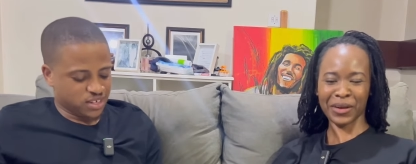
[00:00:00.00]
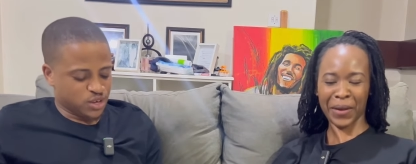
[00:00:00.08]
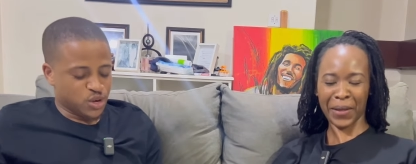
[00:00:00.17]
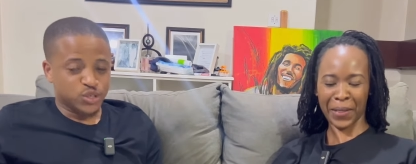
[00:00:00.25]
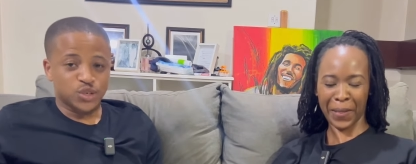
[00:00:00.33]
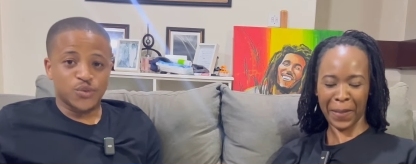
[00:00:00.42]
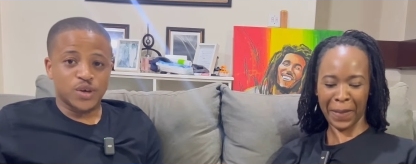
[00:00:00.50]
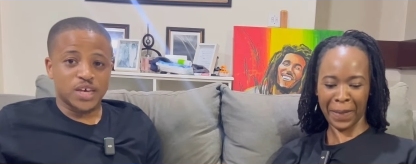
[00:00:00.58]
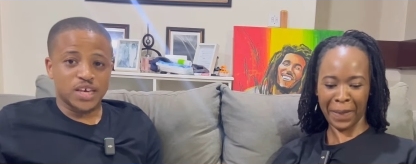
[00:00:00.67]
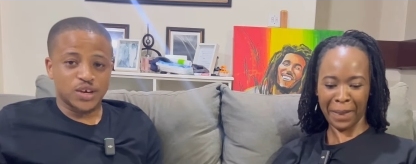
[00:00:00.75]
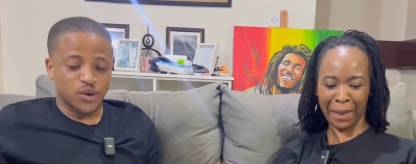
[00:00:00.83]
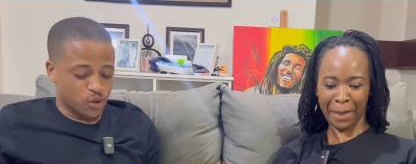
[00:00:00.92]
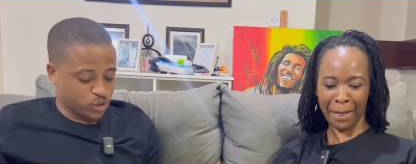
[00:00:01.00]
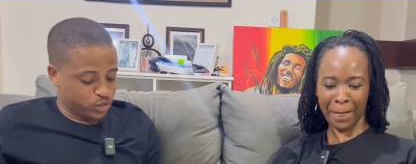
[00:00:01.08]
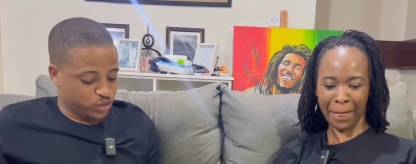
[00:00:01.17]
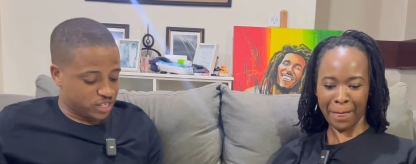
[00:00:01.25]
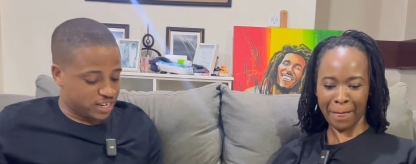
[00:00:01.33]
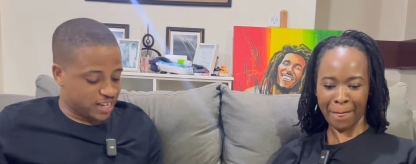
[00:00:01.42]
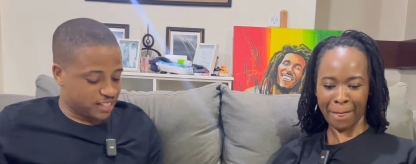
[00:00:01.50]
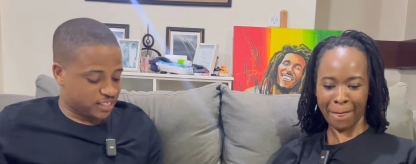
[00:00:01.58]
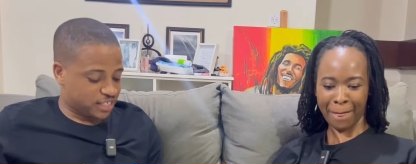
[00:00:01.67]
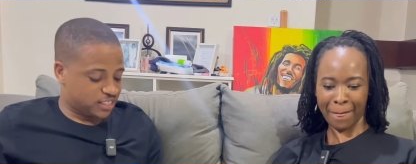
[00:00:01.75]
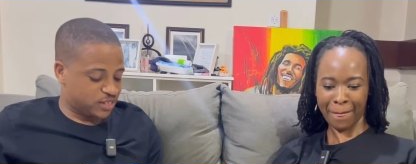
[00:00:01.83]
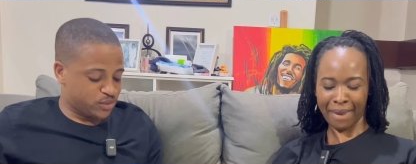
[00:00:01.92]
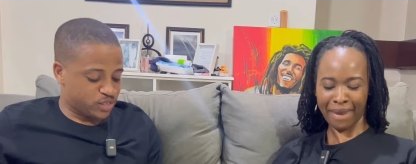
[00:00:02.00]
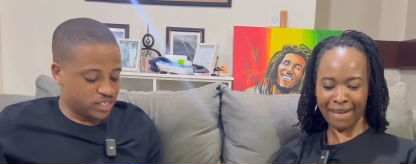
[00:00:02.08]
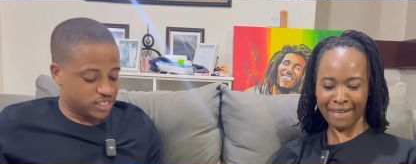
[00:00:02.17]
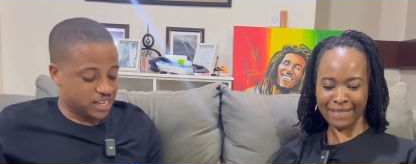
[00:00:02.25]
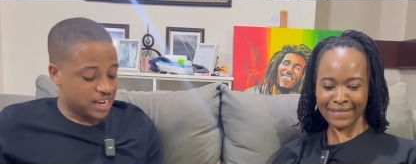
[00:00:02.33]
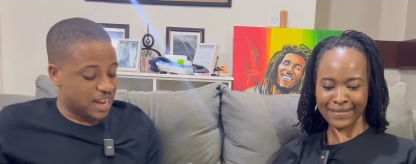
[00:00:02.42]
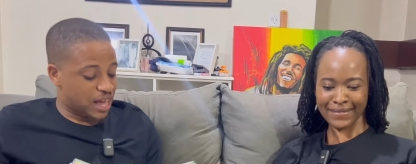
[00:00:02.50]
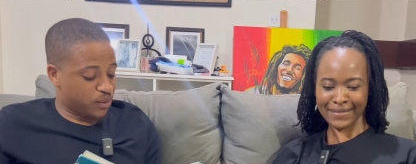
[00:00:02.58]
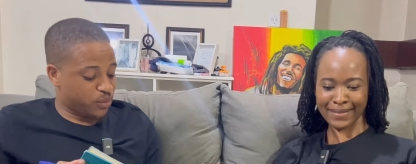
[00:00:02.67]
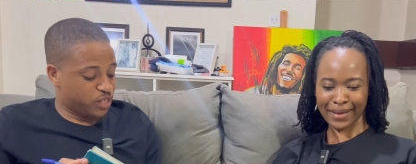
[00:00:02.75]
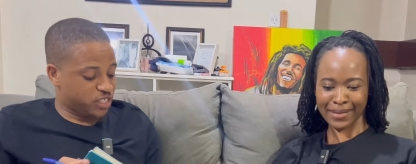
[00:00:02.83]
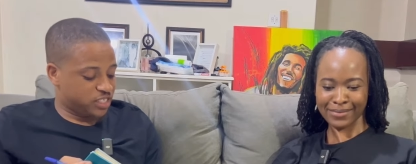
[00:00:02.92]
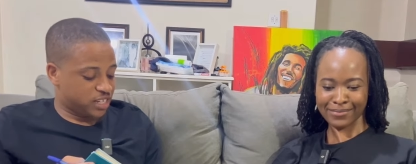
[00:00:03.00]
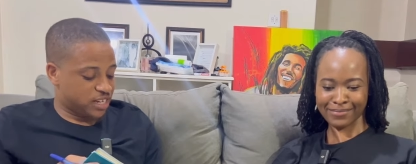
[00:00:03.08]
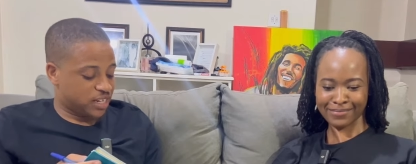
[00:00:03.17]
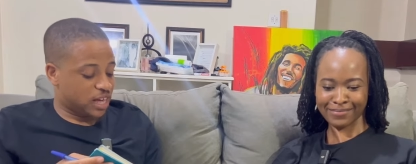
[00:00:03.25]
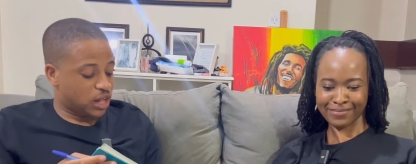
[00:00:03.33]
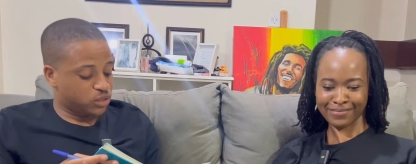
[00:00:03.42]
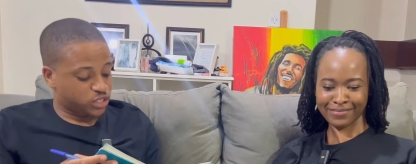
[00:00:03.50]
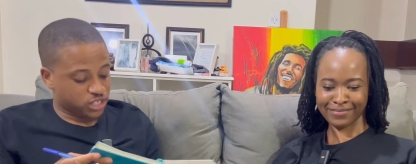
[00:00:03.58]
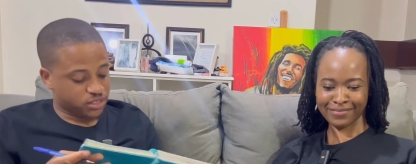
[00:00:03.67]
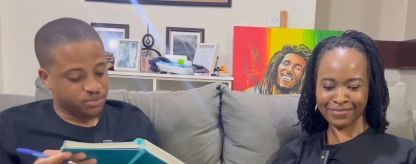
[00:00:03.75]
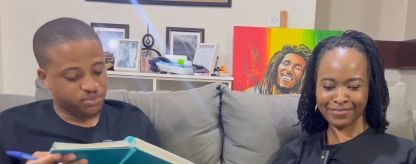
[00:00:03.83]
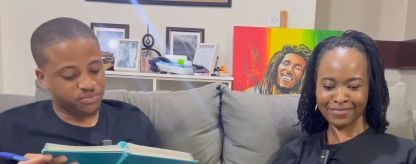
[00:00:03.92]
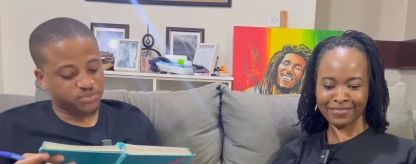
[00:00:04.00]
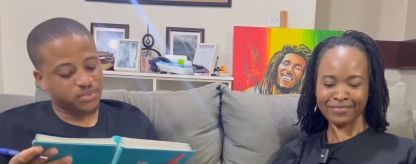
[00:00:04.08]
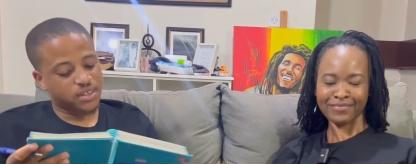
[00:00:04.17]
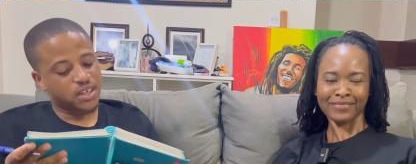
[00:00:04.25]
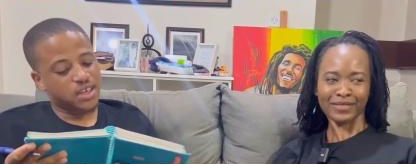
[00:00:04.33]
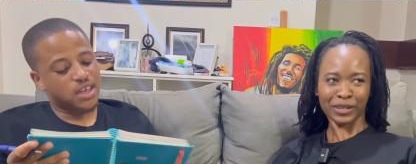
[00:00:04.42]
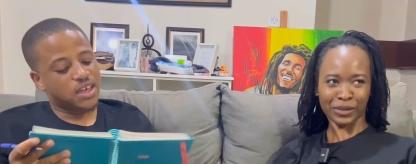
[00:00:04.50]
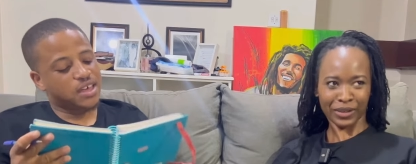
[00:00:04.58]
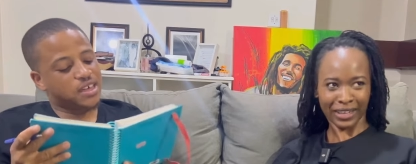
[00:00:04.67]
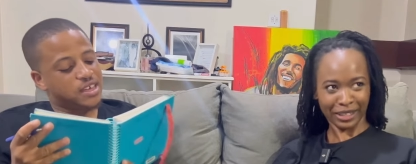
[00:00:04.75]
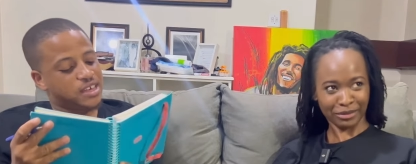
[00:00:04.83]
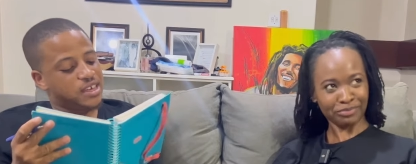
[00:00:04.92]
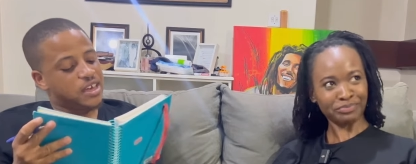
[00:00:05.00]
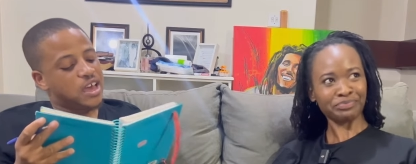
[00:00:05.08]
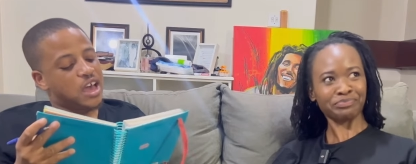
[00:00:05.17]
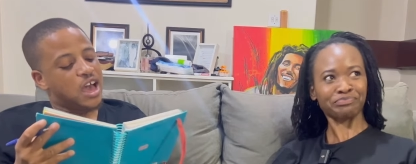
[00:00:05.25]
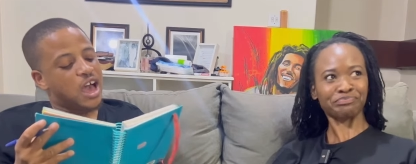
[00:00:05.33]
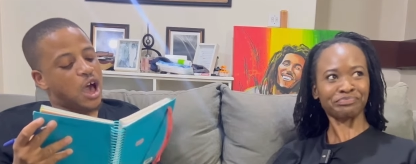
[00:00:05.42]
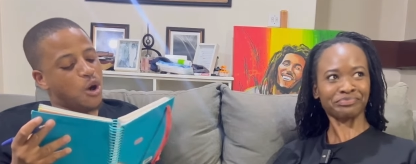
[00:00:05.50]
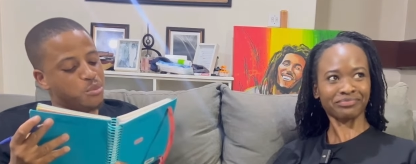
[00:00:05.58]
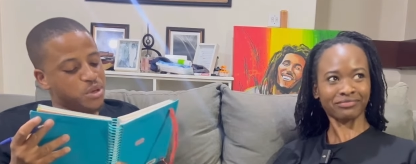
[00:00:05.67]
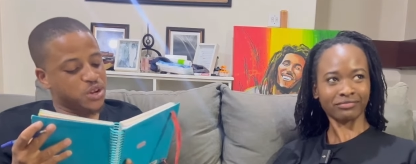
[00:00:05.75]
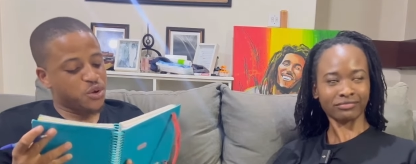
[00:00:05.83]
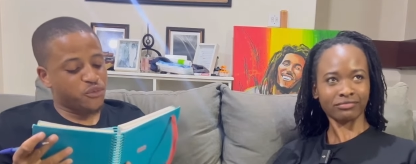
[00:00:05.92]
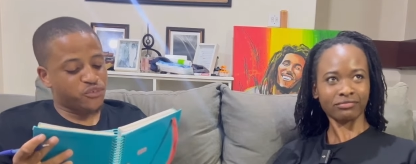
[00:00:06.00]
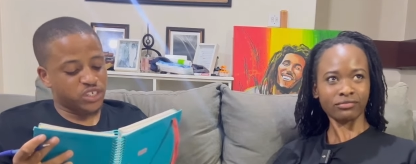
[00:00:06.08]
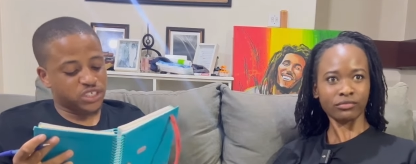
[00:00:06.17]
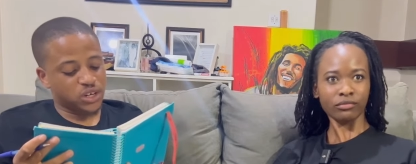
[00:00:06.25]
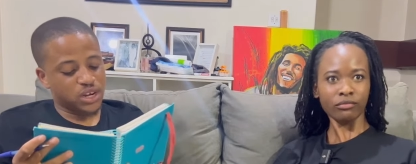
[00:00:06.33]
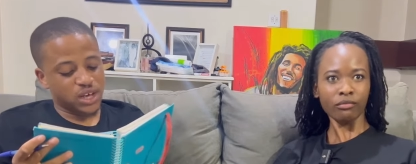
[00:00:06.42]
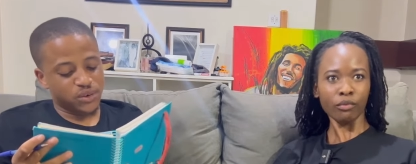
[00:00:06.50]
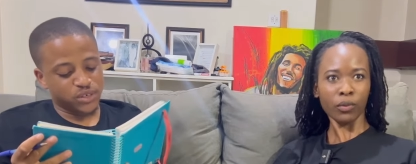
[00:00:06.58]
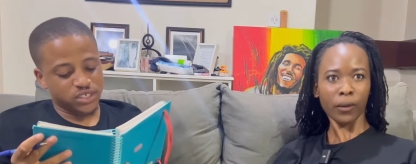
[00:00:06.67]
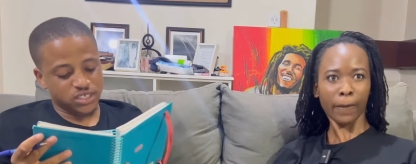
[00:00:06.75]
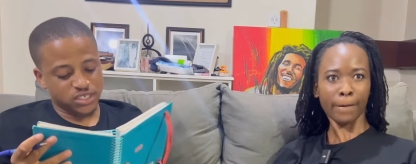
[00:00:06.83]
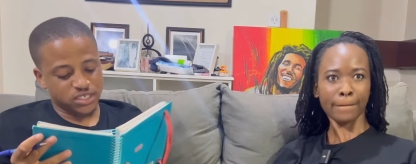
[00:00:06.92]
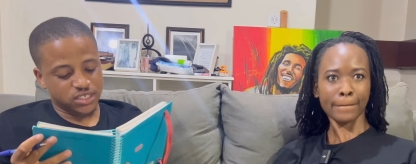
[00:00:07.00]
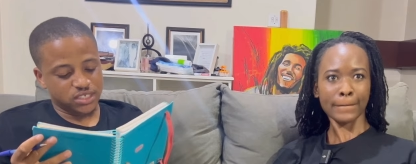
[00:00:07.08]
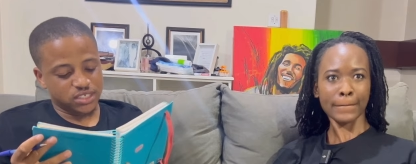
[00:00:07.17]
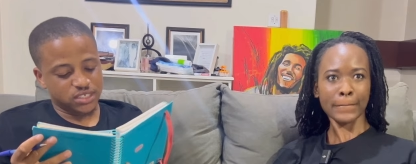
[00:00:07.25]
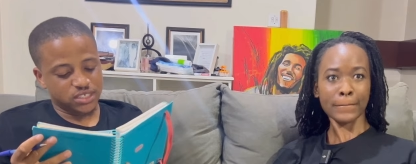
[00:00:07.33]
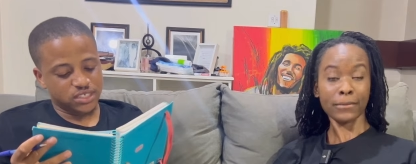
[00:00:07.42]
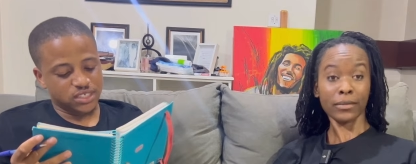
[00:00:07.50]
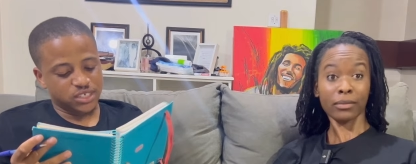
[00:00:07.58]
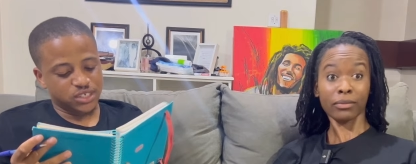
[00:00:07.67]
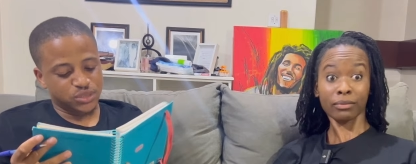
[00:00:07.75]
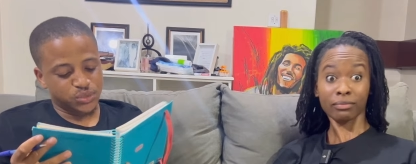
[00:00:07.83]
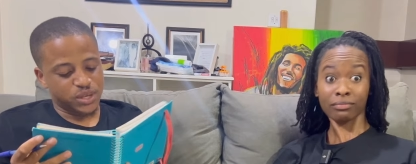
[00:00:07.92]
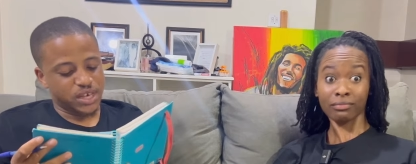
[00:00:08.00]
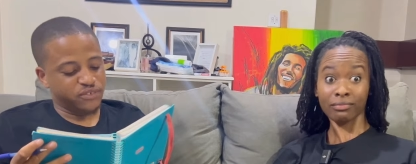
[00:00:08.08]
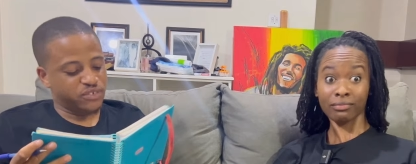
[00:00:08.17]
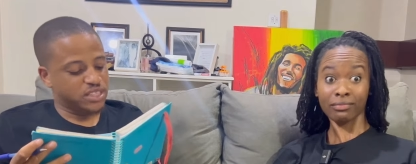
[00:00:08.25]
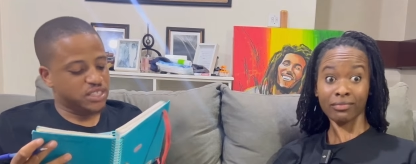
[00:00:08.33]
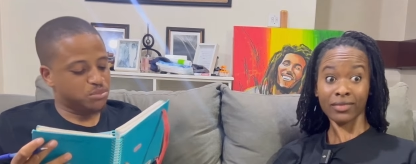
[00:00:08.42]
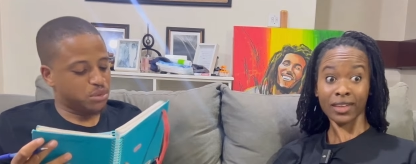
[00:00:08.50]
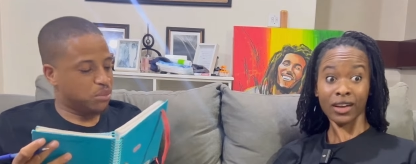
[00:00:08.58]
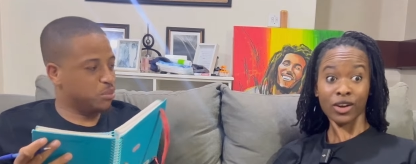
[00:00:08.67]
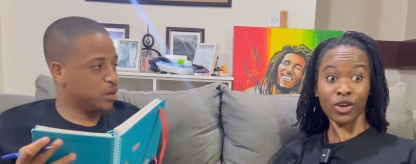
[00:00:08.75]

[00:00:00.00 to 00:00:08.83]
Speaker 1: so we go on to the next section, which is language and culture. Okay. How many official languages do we have in Zimbabwe?